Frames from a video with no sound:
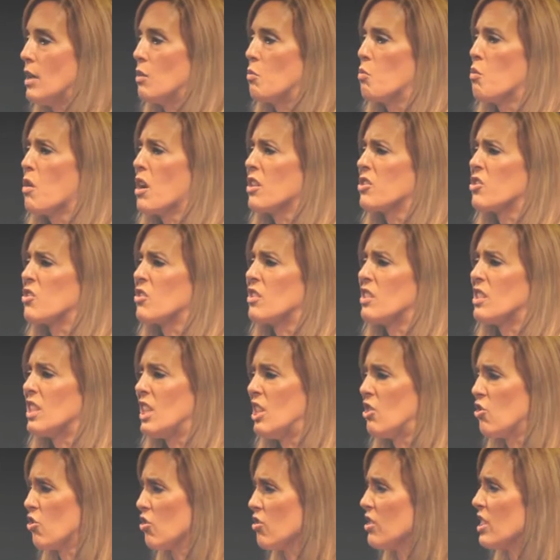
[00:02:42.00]
and watch the
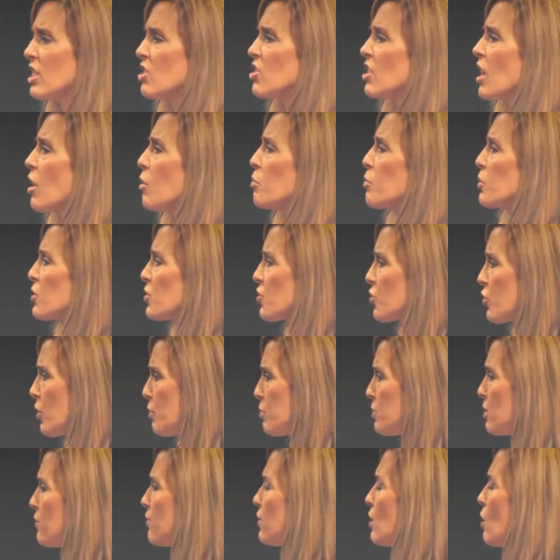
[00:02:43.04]
teacher dish out
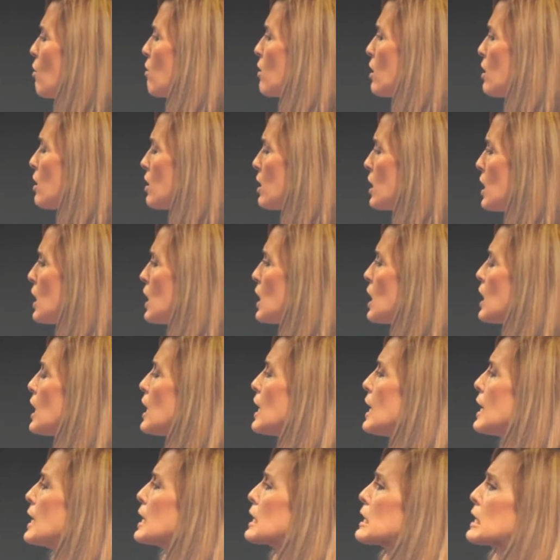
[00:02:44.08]
prescriptive yoga
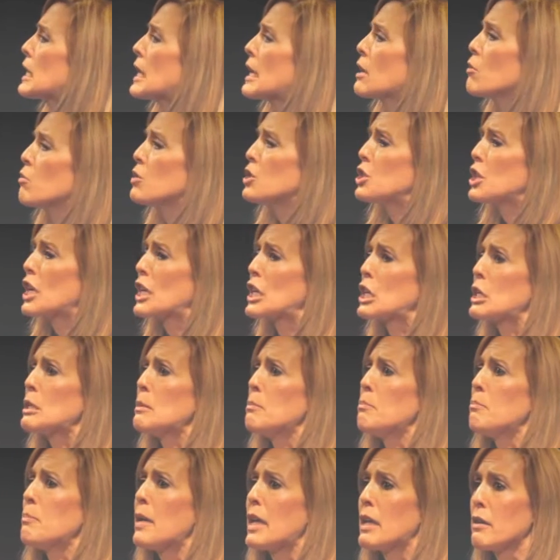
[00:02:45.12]
in a language I
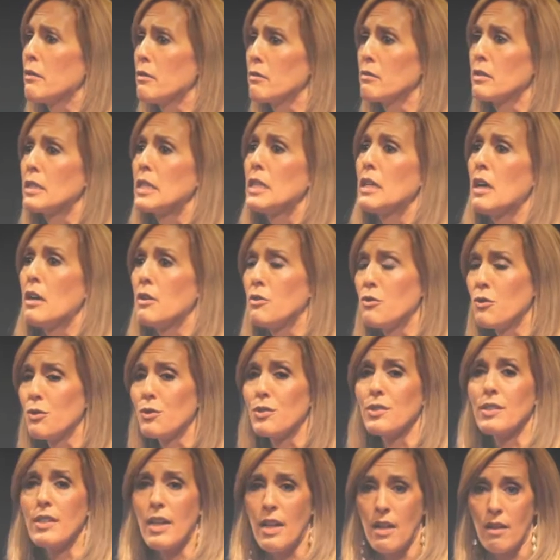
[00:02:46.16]
could barely
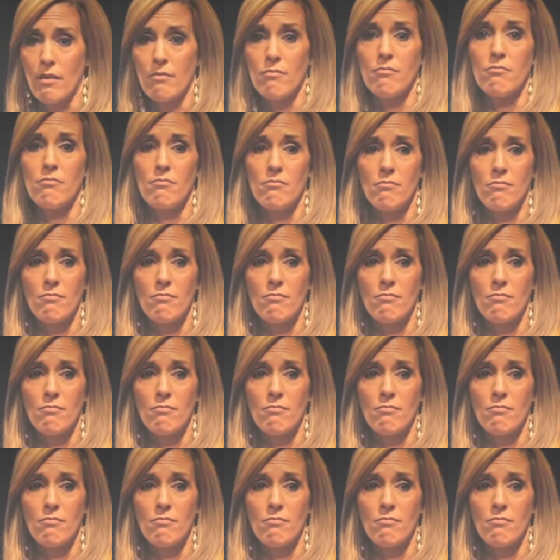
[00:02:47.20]
understand.